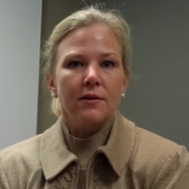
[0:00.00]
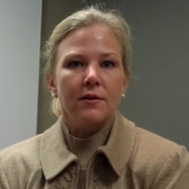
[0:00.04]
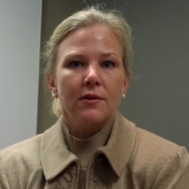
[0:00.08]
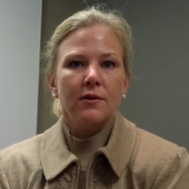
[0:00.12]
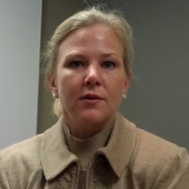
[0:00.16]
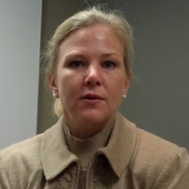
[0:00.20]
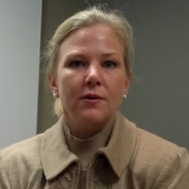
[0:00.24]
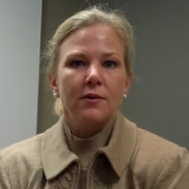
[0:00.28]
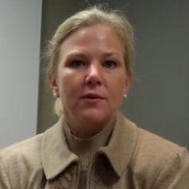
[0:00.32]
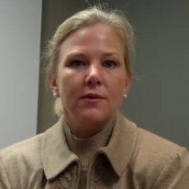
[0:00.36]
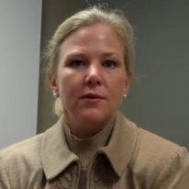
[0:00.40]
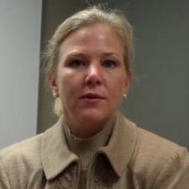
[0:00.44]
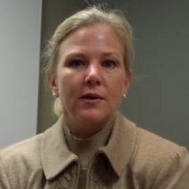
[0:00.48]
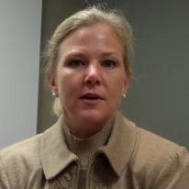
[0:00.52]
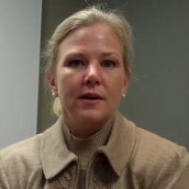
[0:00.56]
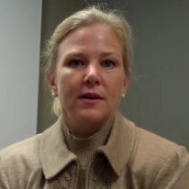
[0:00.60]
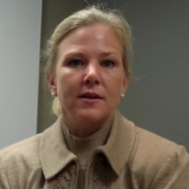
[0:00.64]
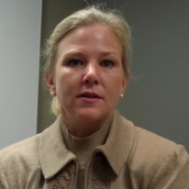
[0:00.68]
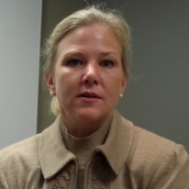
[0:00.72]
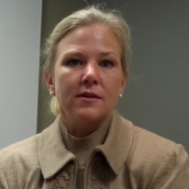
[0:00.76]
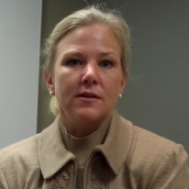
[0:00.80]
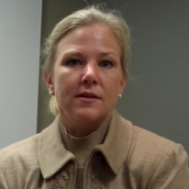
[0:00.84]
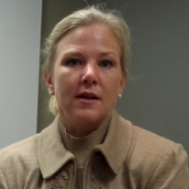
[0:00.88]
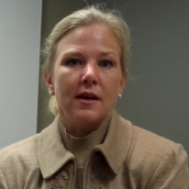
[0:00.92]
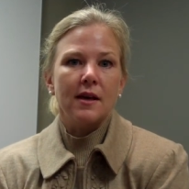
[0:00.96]
who
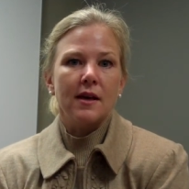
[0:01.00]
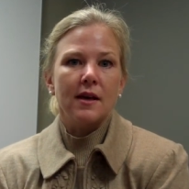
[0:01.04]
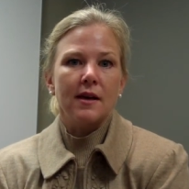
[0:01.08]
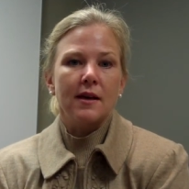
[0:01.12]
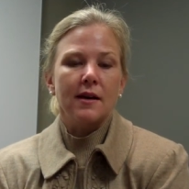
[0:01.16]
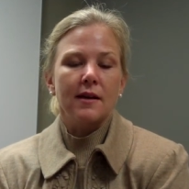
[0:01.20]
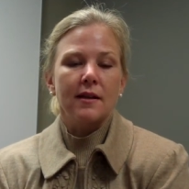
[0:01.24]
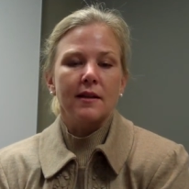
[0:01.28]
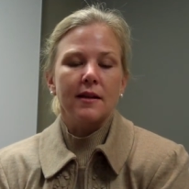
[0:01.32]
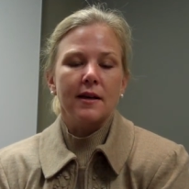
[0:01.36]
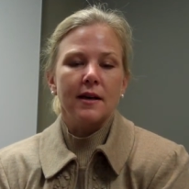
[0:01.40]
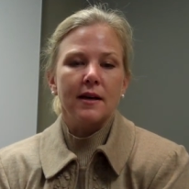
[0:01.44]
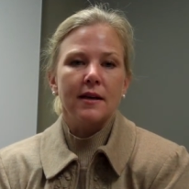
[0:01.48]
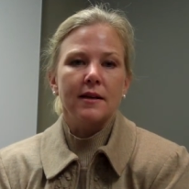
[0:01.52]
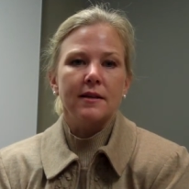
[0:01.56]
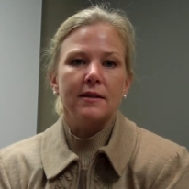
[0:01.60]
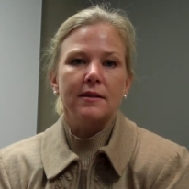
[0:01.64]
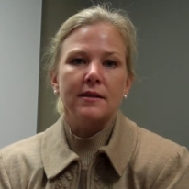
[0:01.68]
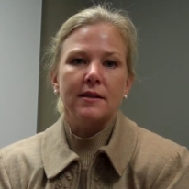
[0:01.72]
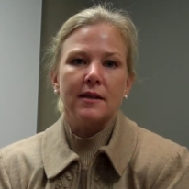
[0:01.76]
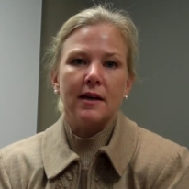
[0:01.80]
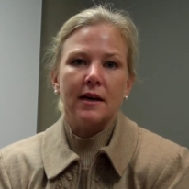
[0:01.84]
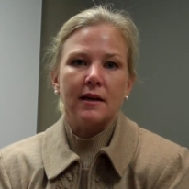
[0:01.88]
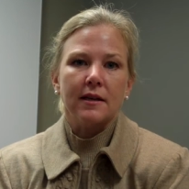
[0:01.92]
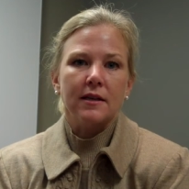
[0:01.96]
is the lead
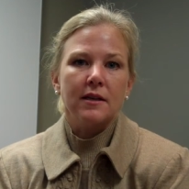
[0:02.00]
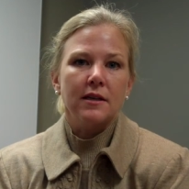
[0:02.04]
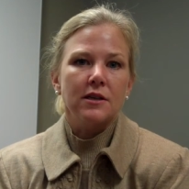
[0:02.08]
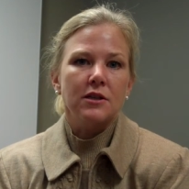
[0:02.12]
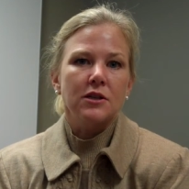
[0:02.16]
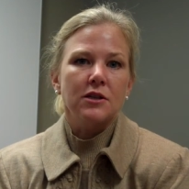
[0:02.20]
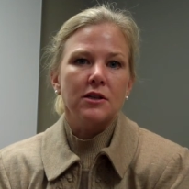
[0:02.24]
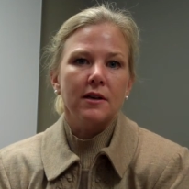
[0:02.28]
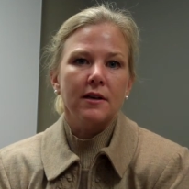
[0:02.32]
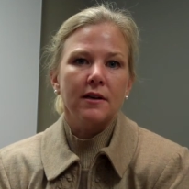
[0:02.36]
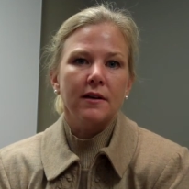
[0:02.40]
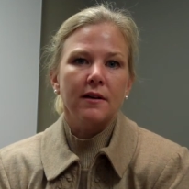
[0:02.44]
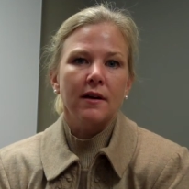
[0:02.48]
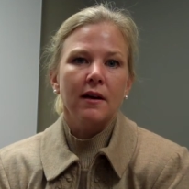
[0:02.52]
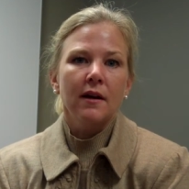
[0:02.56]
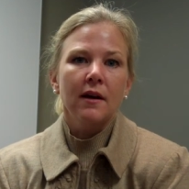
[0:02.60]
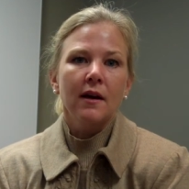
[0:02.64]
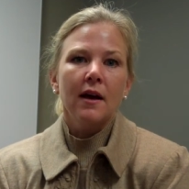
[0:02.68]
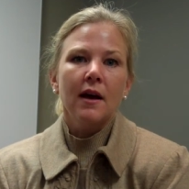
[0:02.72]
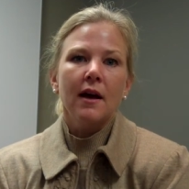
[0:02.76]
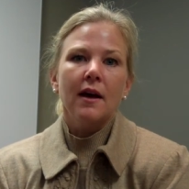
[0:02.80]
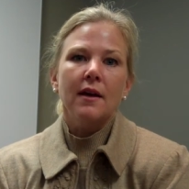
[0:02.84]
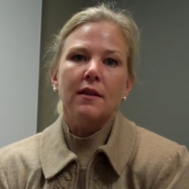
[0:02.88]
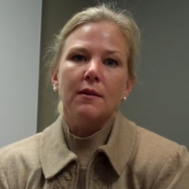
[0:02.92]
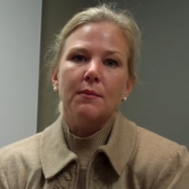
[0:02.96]
technician
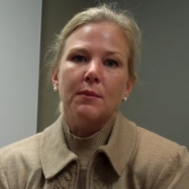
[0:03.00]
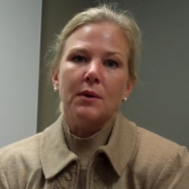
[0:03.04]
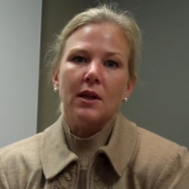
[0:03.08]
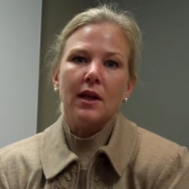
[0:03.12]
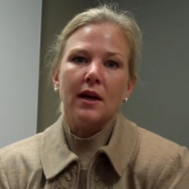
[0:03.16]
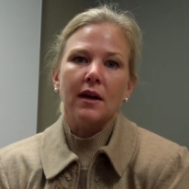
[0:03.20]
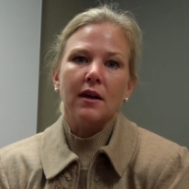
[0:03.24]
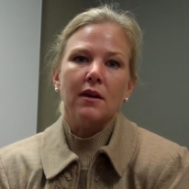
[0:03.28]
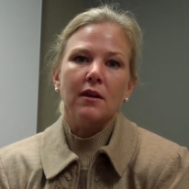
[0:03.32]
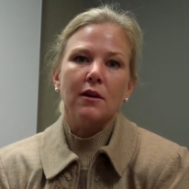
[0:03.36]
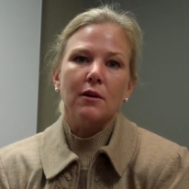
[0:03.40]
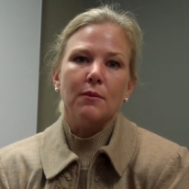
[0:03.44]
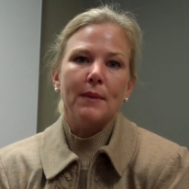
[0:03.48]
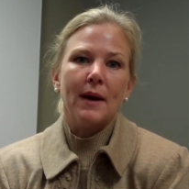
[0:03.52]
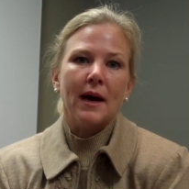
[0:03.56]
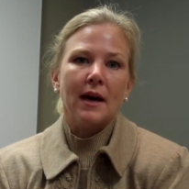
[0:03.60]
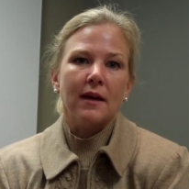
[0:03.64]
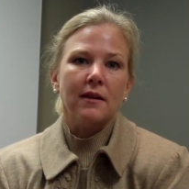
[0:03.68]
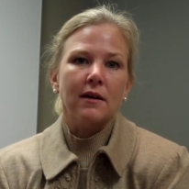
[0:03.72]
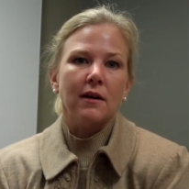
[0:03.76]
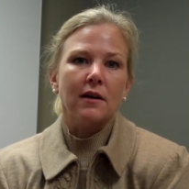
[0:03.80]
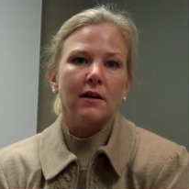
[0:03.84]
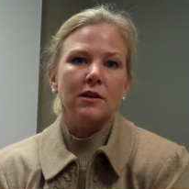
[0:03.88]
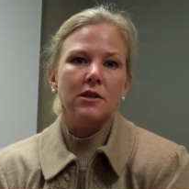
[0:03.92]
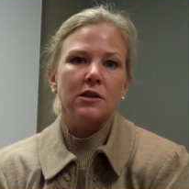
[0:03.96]
at the molecular
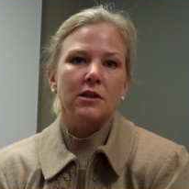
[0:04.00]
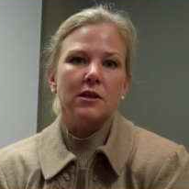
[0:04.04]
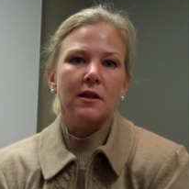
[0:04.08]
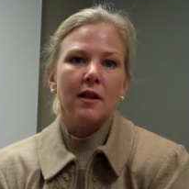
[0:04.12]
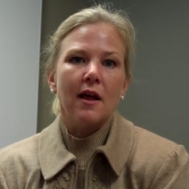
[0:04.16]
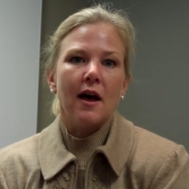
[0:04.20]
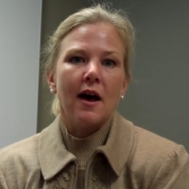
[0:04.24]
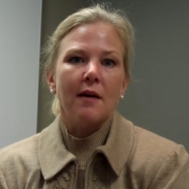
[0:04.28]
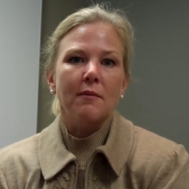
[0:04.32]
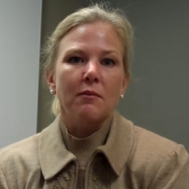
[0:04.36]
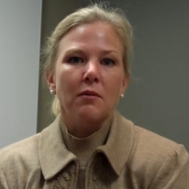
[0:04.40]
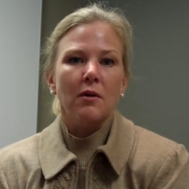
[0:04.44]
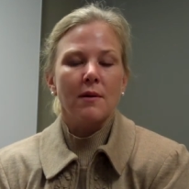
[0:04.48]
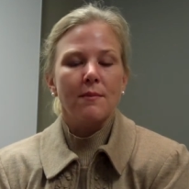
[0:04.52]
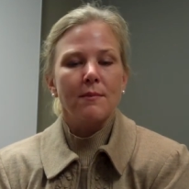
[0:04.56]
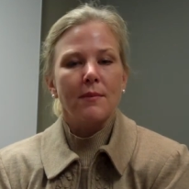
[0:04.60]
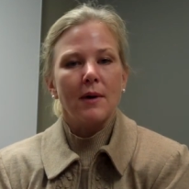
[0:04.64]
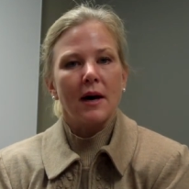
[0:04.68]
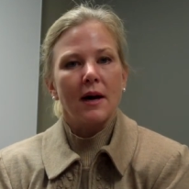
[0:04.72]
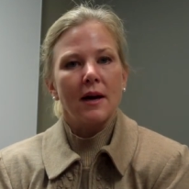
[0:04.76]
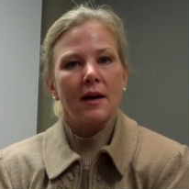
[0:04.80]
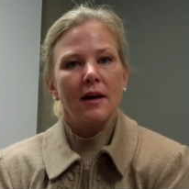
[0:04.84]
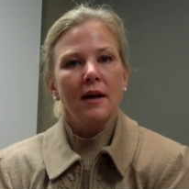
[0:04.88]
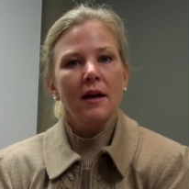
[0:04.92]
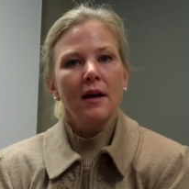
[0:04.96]
pathology lab run
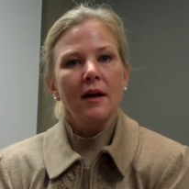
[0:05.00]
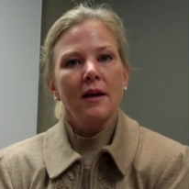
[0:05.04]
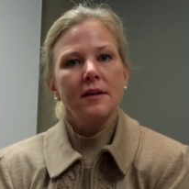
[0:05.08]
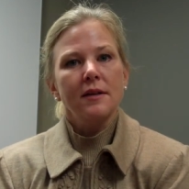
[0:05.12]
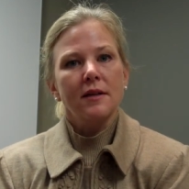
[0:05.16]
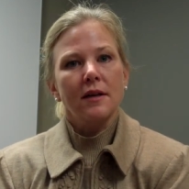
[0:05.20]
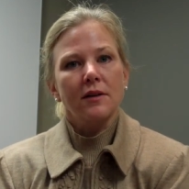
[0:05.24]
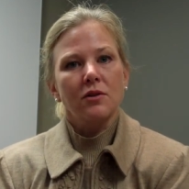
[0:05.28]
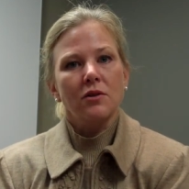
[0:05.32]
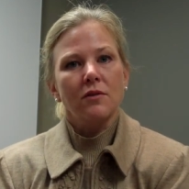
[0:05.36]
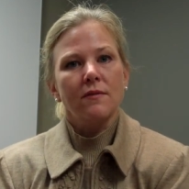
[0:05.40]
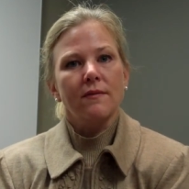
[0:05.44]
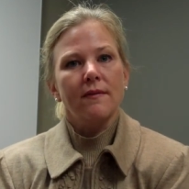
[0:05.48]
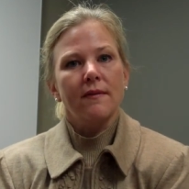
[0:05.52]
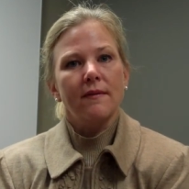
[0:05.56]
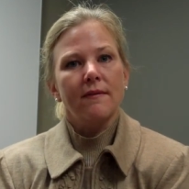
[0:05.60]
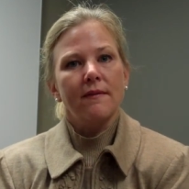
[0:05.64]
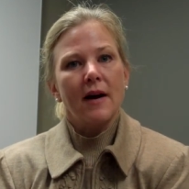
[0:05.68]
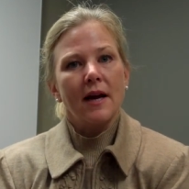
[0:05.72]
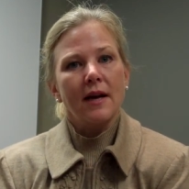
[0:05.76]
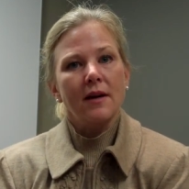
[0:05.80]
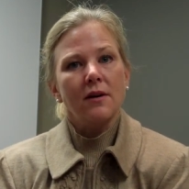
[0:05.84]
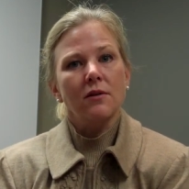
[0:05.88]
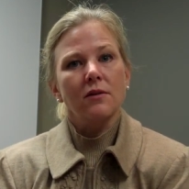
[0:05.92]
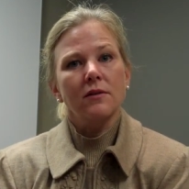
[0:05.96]
by Dr.
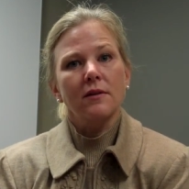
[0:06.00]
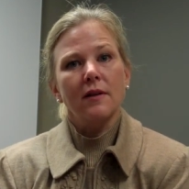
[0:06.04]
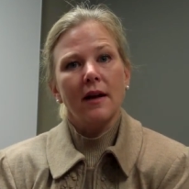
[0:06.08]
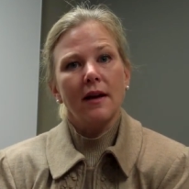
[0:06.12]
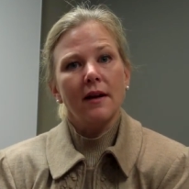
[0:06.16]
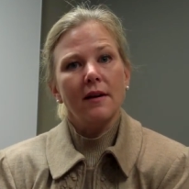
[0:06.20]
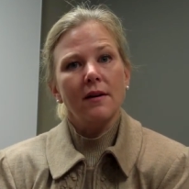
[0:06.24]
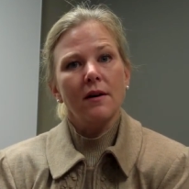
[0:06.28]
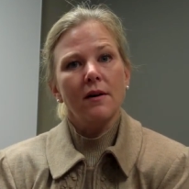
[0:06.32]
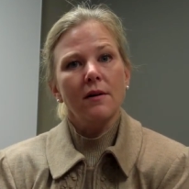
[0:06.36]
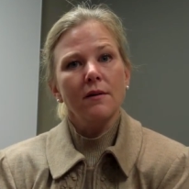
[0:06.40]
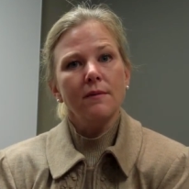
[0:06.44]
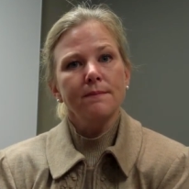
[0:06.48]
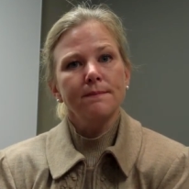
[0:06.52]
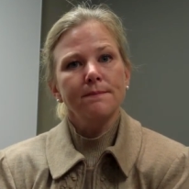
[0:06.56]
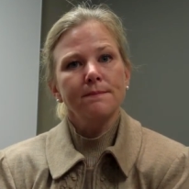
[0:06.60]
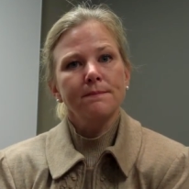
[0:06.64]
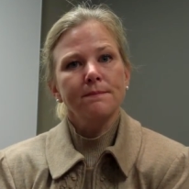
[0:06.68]
Michael Dado.